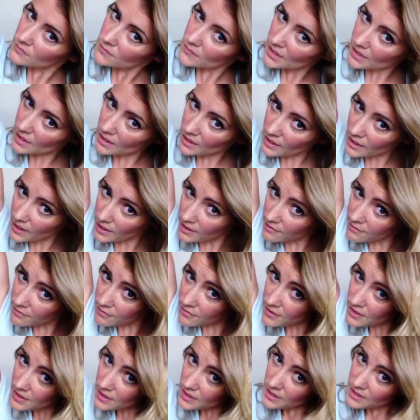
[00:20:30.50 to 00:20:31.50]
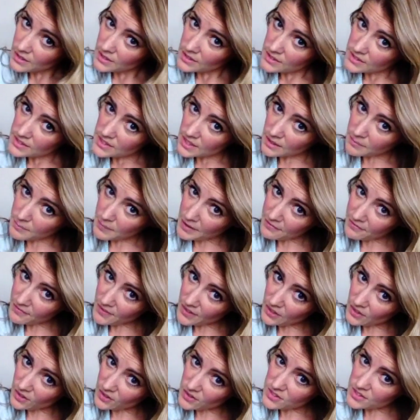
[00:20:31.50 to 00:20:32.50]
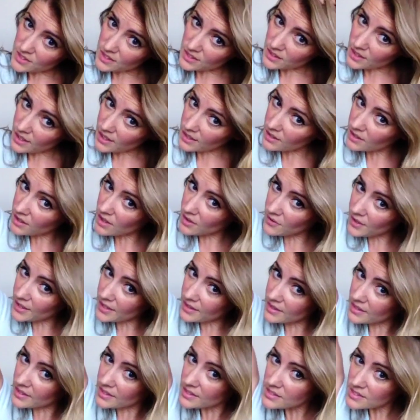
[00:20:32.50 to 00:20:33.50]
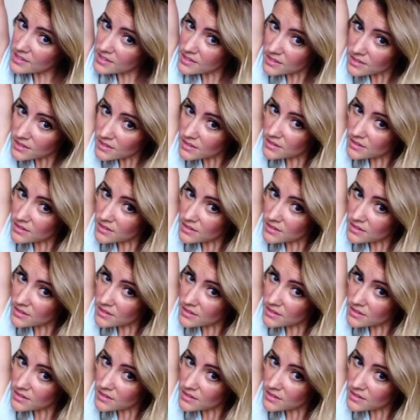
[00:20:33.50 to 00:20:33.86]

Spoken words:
And I kind of take my fingers and kind of go like this.